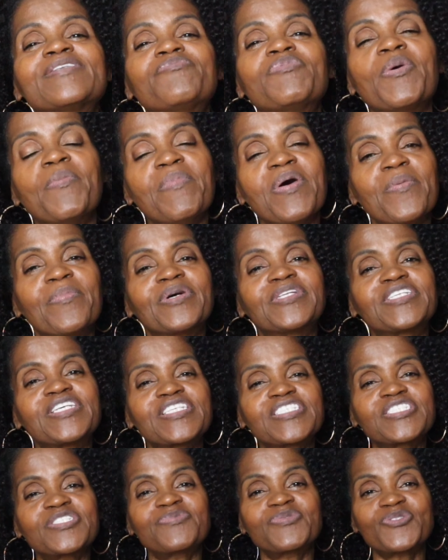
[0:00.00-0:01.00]
remember
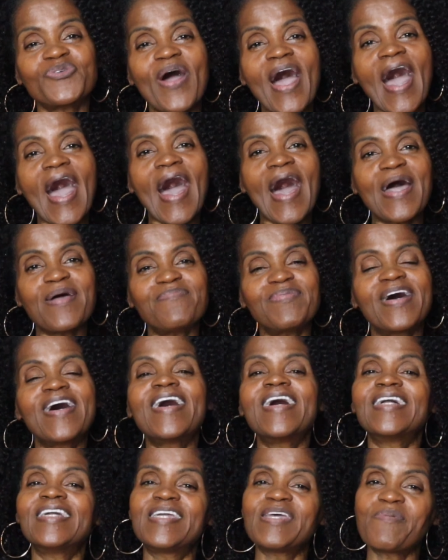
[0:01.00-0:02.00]
to subscribe,
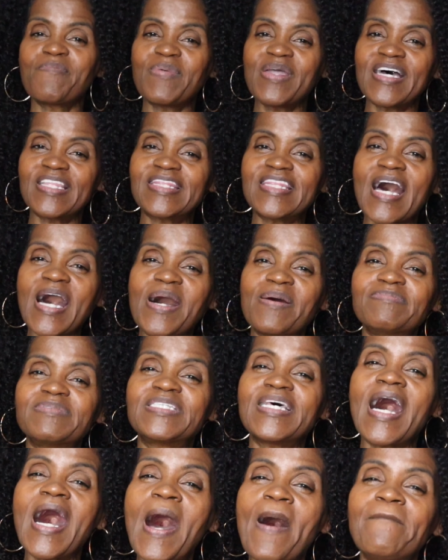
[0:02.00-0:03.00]
give me a
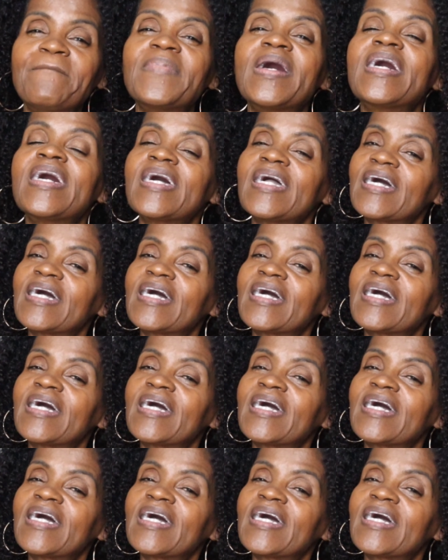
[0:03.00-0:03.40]
thumbs up,